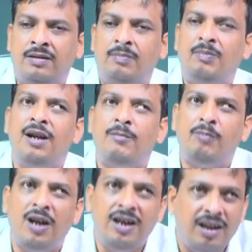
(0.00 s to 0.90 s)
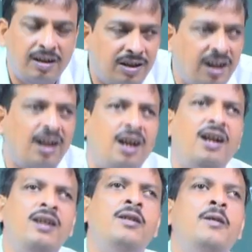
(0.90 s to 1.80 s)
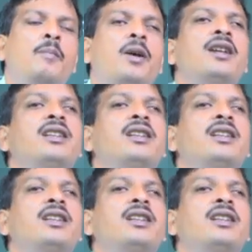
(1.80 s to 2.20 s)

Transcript: they learn by